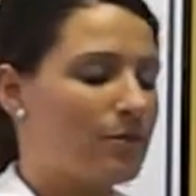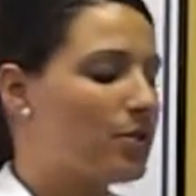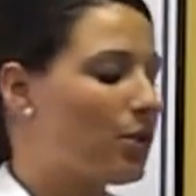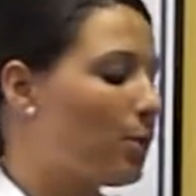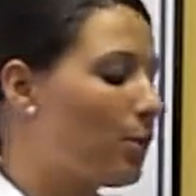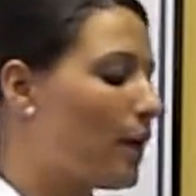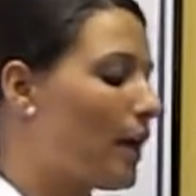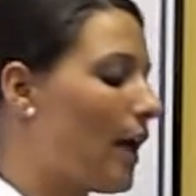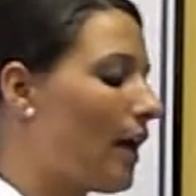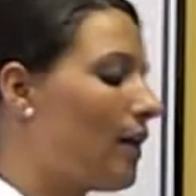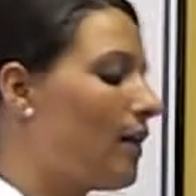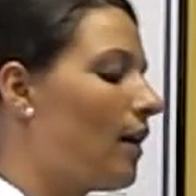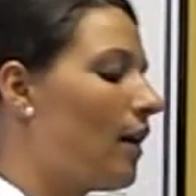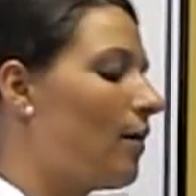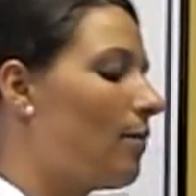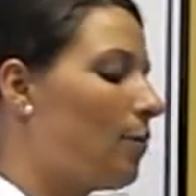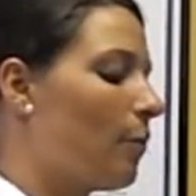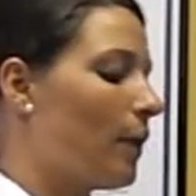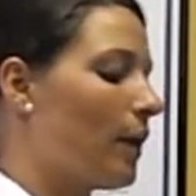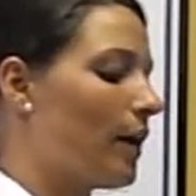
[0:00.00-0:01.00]
So we end
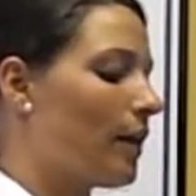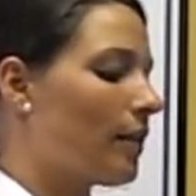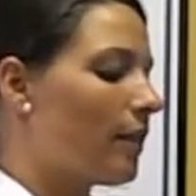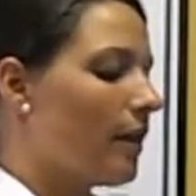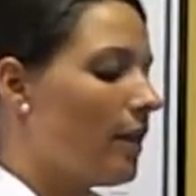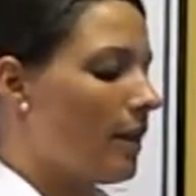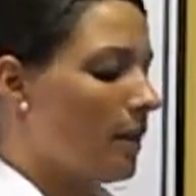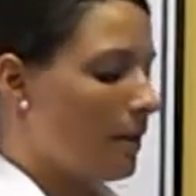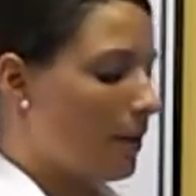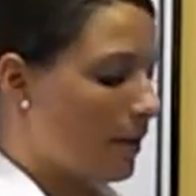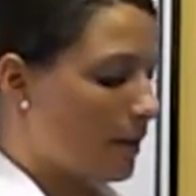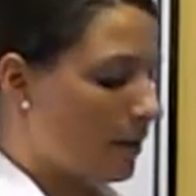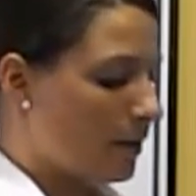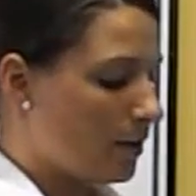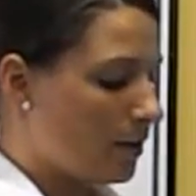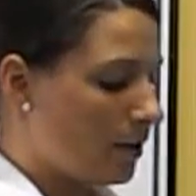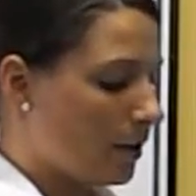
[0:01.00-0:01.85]
up with the